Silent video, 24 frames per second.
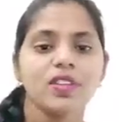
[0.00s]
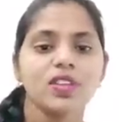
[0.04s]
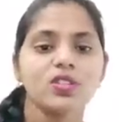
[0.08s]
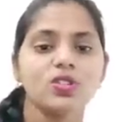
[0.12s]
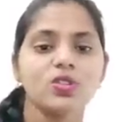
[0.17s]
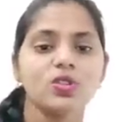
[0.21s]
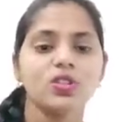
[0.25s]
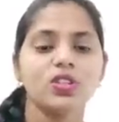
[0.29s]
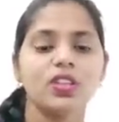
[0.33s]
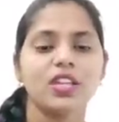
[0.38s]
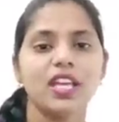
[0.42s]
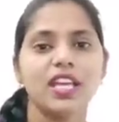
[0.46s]

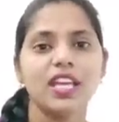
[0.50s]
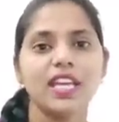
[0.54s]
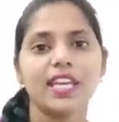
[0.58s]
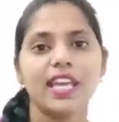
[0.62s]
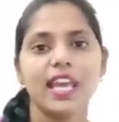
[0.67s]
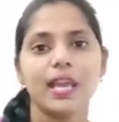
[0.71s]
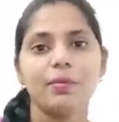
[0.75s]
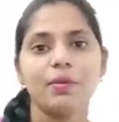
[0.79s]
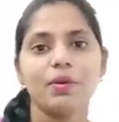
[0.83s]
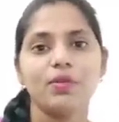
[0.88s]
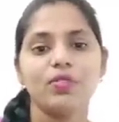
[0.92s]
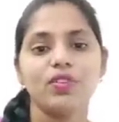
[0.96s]
so they
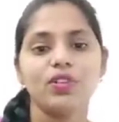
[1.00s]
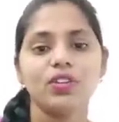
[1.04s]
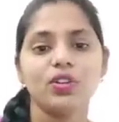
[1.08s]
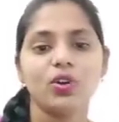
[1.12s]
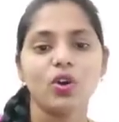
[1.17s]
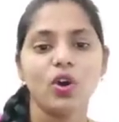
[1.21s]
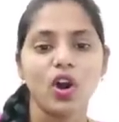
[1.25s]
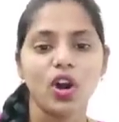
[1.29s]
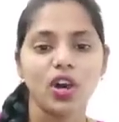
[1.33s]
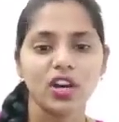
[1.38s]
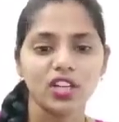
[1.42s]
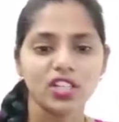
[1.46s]
came up with
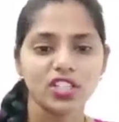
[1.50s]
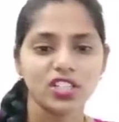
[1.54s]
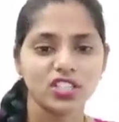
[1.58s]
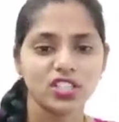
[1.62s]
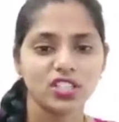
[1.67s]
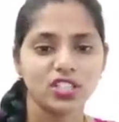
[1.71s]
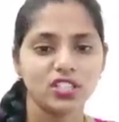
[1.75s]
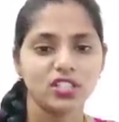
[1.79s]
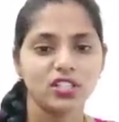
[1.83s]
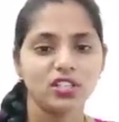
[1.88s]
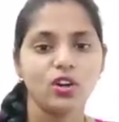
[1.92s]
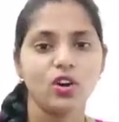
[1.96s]
the
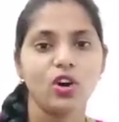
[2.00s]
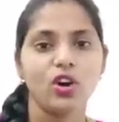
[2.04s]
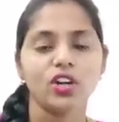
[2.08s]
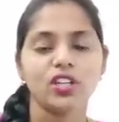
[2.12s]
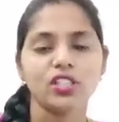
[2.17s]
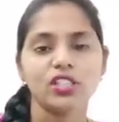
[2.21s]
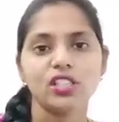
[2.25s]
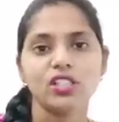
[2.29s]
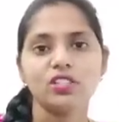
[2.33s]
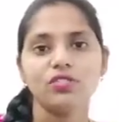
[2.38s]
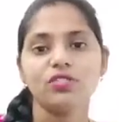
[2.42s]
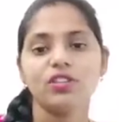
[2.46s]
auction,
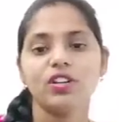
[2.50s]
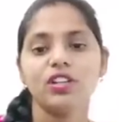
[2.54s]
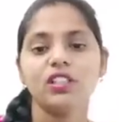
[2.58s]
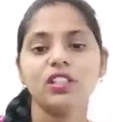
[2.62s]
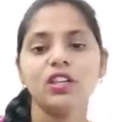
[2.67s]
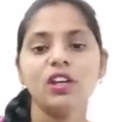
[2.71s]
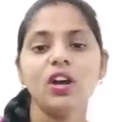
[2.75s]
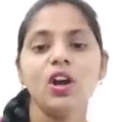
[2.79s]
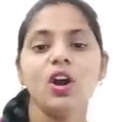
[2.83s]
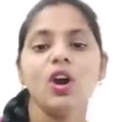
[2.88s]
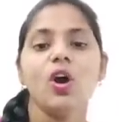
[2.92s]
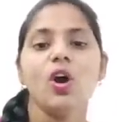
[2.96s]
auction for
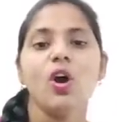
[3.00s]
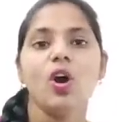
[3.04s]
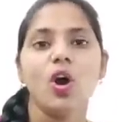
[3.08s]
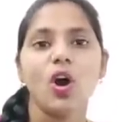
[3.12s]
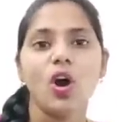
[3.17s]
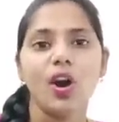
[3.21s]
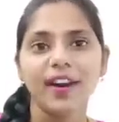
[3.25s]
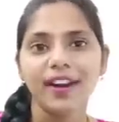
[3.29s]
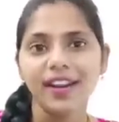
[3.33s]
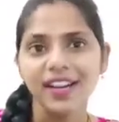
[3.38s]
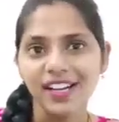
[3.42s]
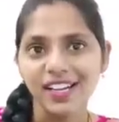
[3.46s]
the
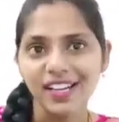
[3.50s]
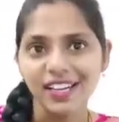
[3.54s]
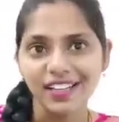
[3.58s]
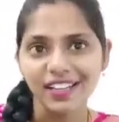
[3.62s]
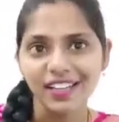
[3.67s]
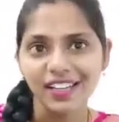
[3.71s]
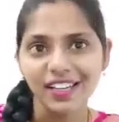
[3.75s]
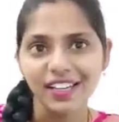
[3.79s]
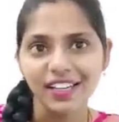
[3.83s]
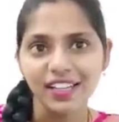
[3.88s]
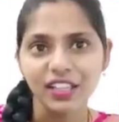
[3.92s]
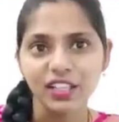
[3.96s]
oil
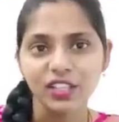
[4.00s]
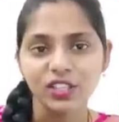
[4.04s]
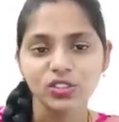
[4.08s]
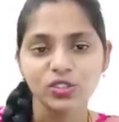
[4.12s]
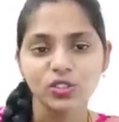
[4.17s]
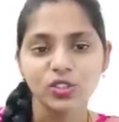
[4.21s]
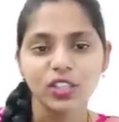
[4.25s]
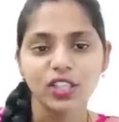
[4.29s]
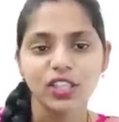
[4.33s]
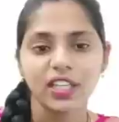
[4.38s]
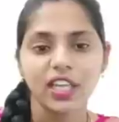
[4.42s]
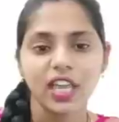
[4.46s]
drilling
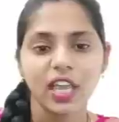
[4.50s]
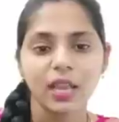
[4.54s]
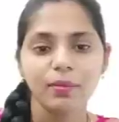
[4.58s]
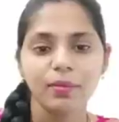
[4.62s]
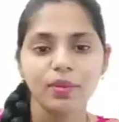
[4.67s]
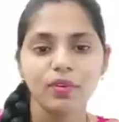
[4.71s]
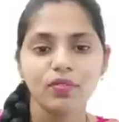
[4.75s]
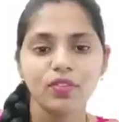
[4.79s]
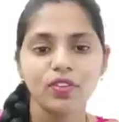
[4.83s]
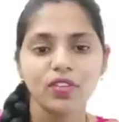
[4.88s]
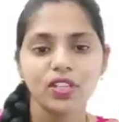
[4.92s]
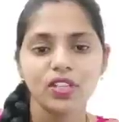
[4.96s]
so they
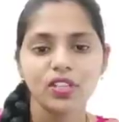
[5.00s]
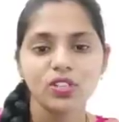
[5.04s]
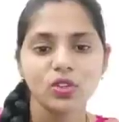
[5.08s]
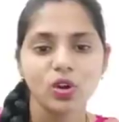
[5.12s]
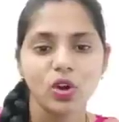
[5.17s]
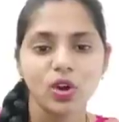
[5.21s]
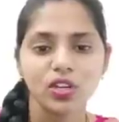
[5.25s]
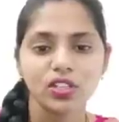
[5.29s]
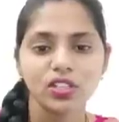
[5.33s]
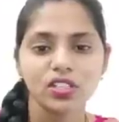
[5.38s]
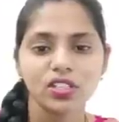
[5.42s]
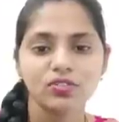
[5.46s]
came up with this
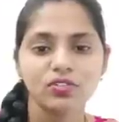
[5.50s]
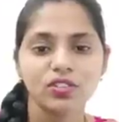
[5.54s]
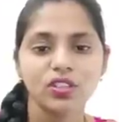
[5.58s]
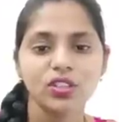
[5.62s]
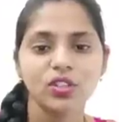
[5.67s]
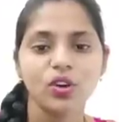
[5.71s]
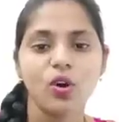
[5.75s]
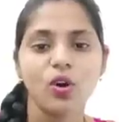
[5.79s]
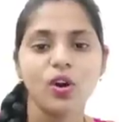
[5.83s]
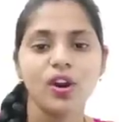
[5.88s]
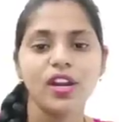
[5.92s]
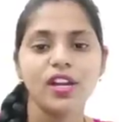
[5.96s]
auction for
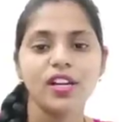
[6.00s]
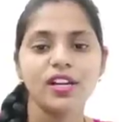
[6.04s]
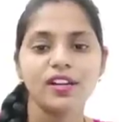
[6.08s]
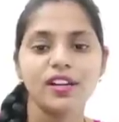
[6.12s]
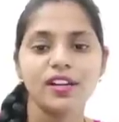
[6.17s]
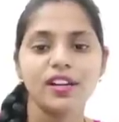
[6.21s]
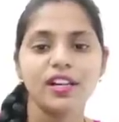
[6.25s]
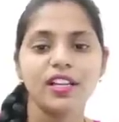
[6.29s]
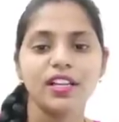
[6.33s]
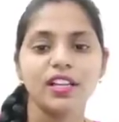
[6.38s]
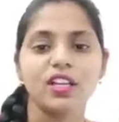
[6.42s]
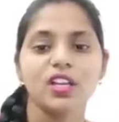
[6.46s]
the oil
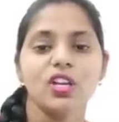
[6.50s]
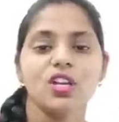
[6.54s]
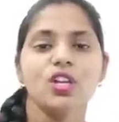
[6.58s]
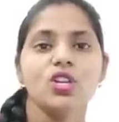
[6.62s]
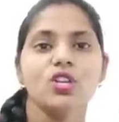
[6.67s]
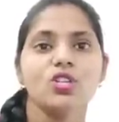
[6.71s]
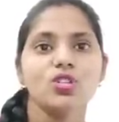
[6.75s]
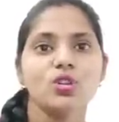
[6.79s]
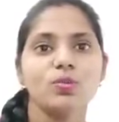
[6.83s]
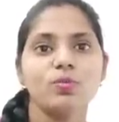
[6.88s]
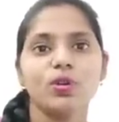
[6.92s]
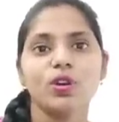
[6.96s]
drilling
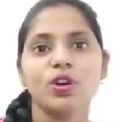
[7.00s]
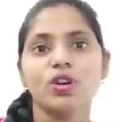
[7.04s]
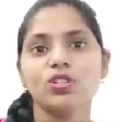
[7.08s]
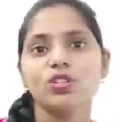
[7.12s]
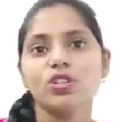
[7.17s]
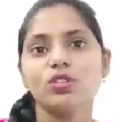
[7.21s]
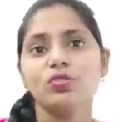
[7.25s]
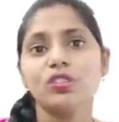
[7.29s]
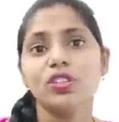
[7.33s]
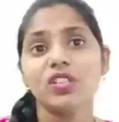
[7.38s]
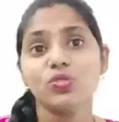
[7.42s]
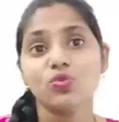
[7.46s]
so because
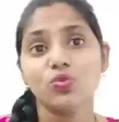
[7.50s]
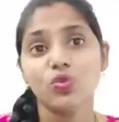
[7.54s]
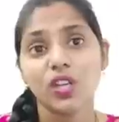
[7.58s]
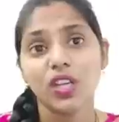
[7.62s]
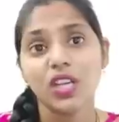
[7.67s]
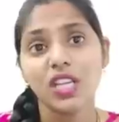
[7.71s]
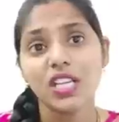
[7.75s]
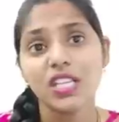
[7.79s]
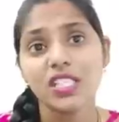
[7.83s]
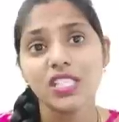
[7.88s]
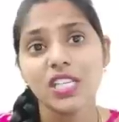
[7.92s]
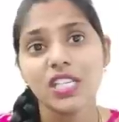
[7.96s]
of this we
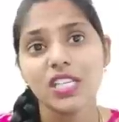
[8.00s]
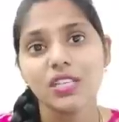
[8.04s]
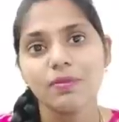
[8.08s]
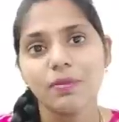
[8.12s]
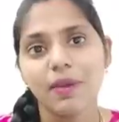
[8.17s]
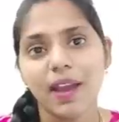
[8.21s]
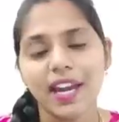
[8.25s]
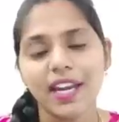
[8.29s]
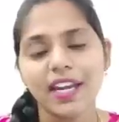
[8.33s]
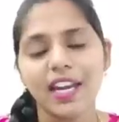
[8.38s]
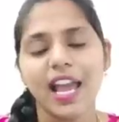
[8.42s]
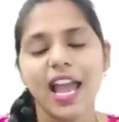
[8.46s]
can see it
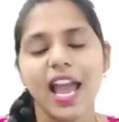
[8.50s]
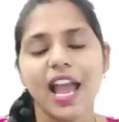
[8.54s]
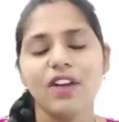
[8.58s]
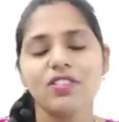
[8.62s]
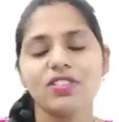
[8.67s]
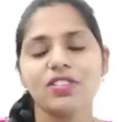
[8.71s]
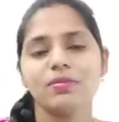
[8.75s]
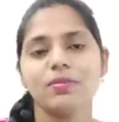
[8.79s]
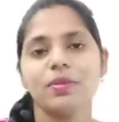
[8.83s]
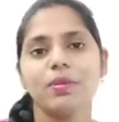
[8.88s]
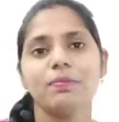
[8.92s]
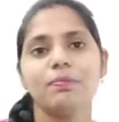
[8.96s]
might
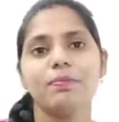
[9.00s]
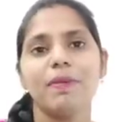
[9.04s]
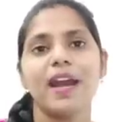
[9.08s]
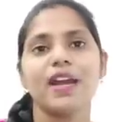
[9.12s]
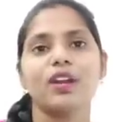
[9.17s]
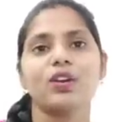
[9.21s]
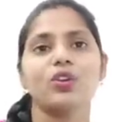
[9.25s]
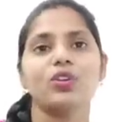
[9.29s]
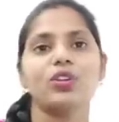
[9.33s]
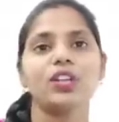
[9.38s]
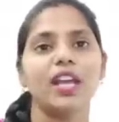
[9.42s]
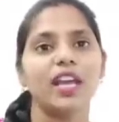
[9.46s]
have some
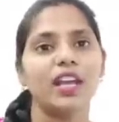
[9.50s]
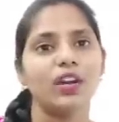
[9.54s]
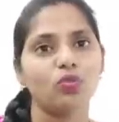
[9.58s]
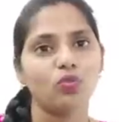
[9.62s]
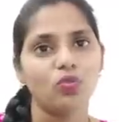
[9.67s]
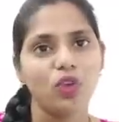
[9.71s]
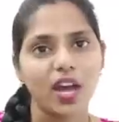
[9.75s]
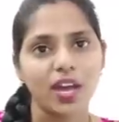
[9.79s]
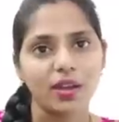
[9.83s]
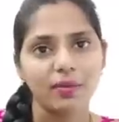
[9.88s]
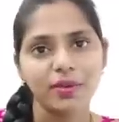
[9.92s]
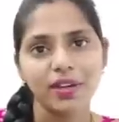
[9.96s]
impact on the
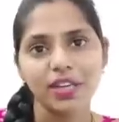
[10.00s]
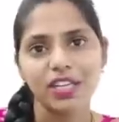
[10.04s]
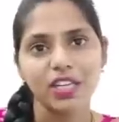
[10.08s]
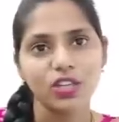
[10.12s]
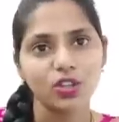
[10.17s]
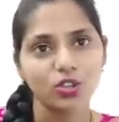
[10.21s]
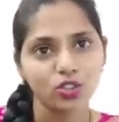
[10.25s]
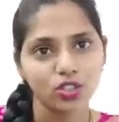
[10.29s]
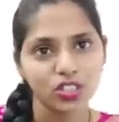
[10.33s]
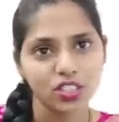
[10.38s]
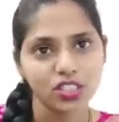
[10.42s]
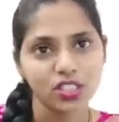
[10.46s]
environment
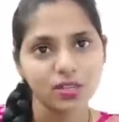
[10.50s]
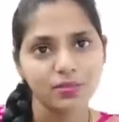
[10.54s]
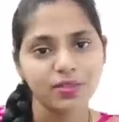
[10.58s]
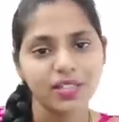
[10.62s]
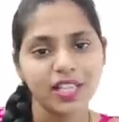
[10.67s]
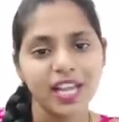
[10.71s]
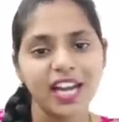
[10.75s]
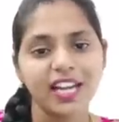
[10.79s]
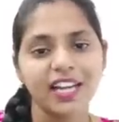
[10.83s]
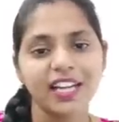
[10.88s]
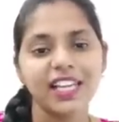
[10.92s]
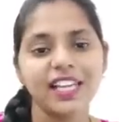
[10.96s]
ecosystem in
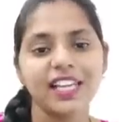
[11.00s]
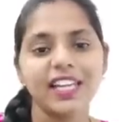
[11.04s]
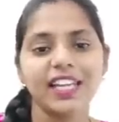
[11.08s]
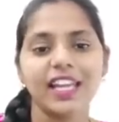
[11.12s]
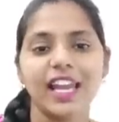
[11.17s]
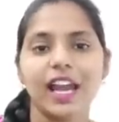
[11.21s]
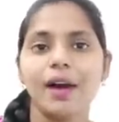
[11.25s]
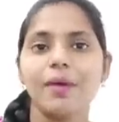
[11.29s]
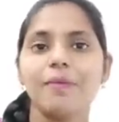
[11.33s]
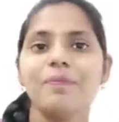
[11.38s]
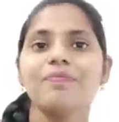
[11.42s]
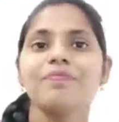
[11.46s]
that
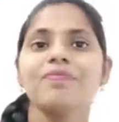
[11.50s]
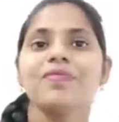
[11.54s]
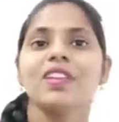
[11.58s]
area